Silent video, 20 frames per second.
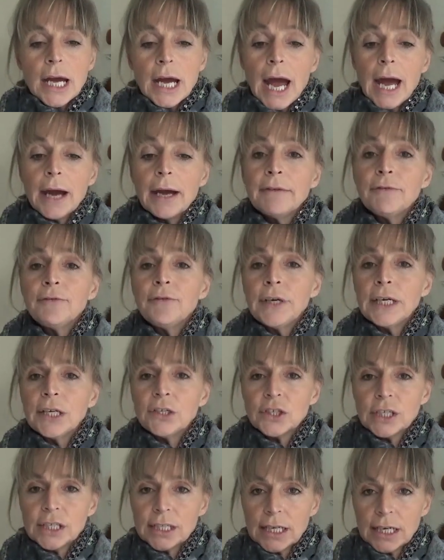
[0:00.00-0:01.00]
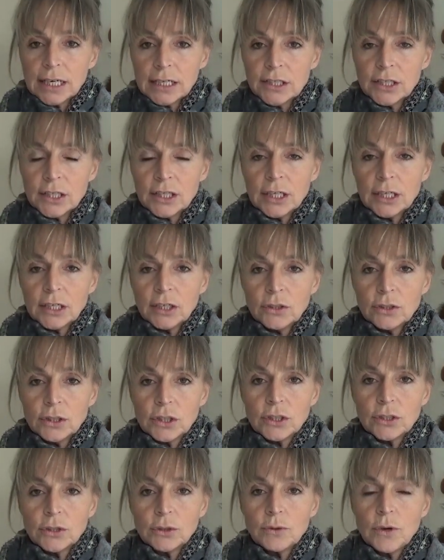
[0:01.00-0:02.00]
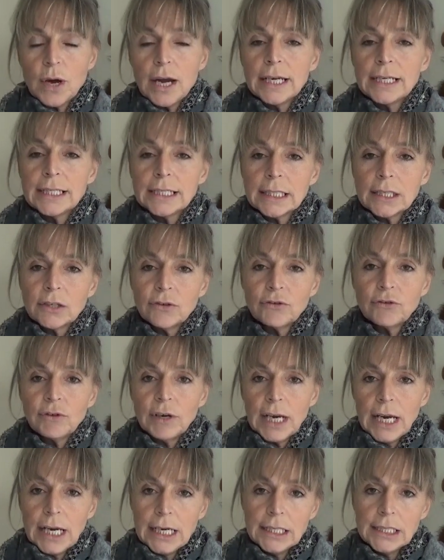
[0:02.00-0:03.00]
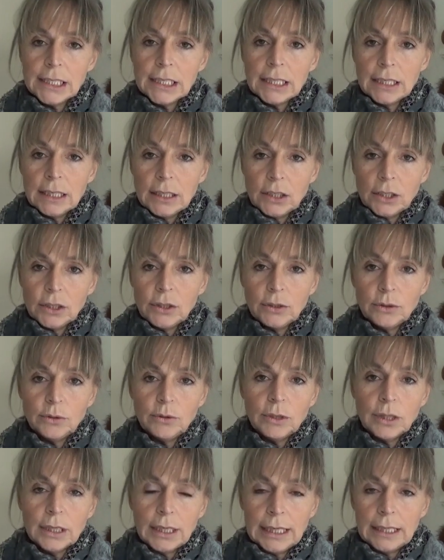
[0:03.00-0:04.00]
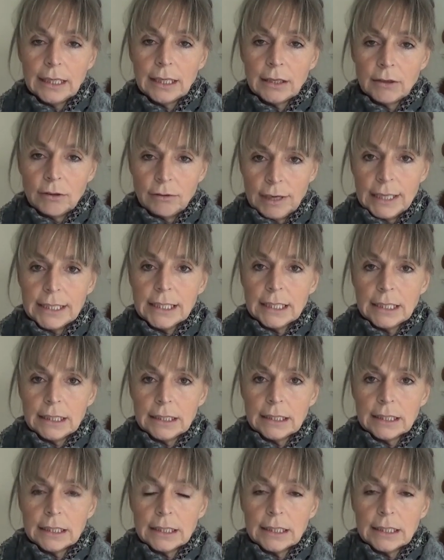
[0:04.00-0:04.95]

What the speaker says: every transaction that you do is creating you credit,